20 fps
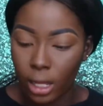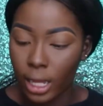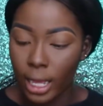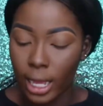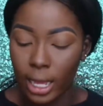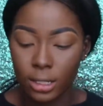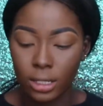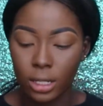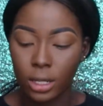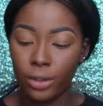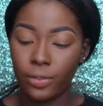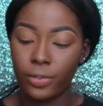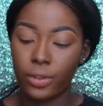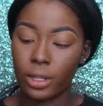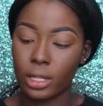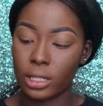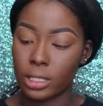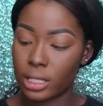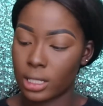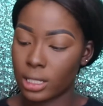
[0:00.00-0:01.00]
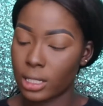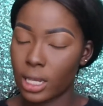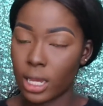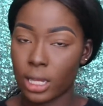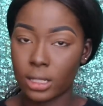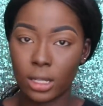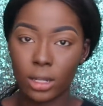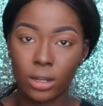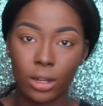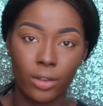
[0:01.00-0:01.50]
Okay, I don't know if you can see, I
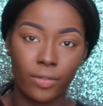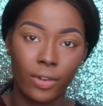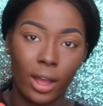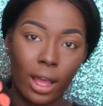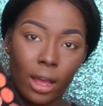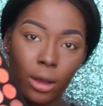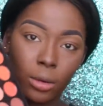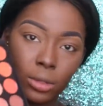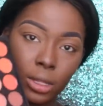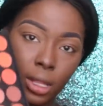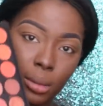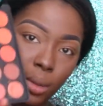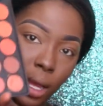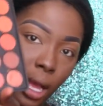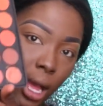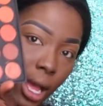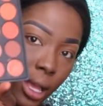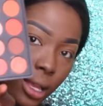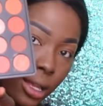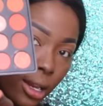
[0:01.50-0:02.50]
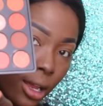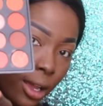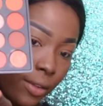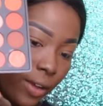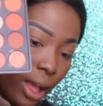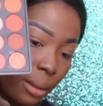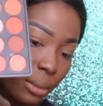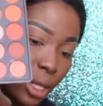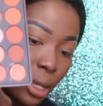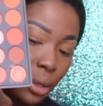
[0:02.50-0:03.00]
don't know if I hold them high enough.
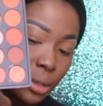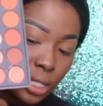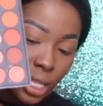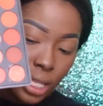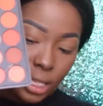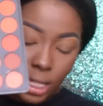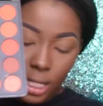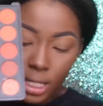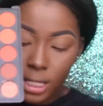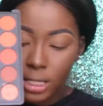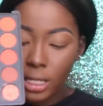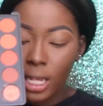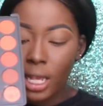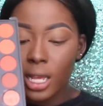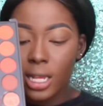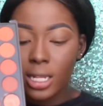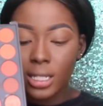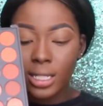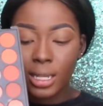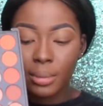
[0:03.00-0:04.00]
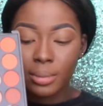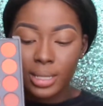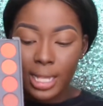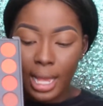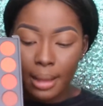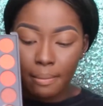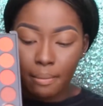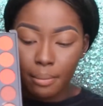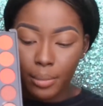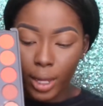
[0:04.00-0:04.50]
I'm using this
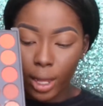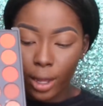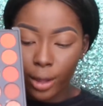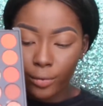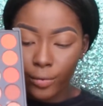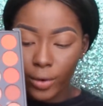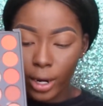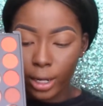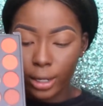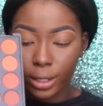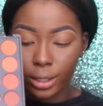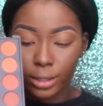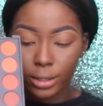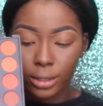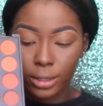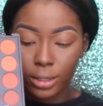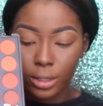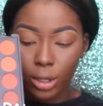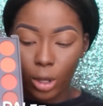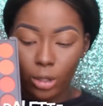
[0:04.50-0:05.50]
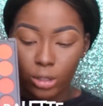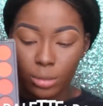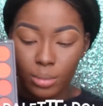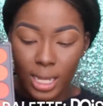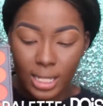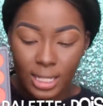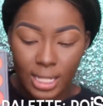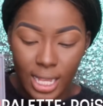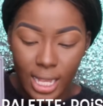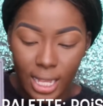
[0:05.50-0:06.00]
September Rose
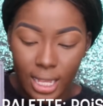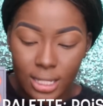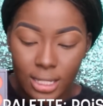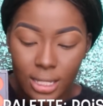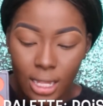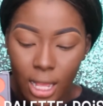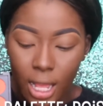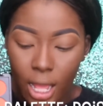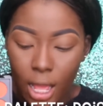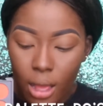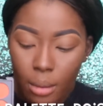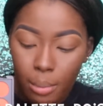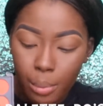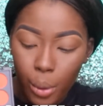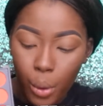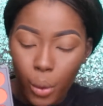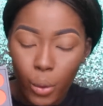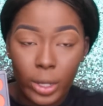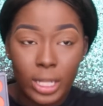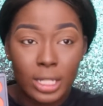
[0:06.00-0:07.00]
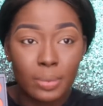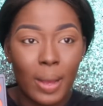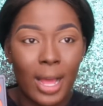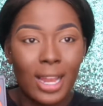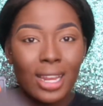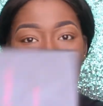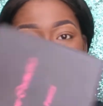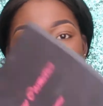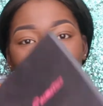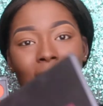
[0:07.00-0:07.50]
Cosmetics Poise
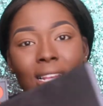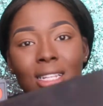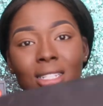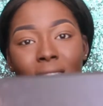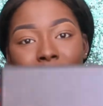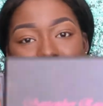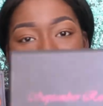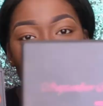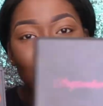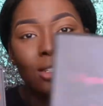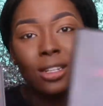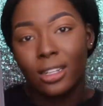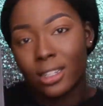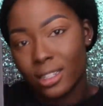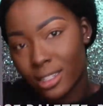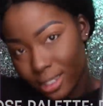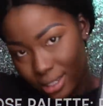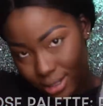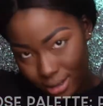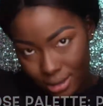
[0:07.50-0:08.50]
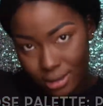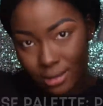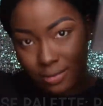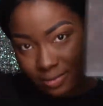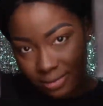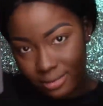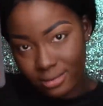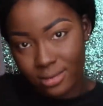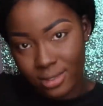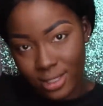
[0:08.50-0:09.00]
palette. Yes, it's
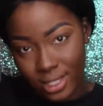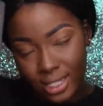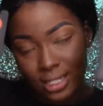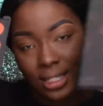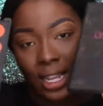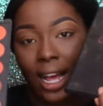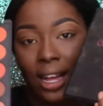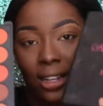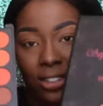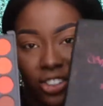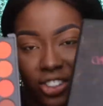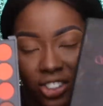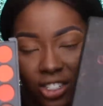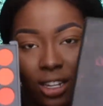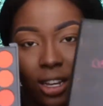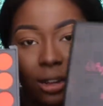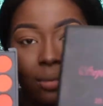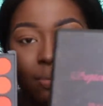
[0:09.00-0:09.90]
detached,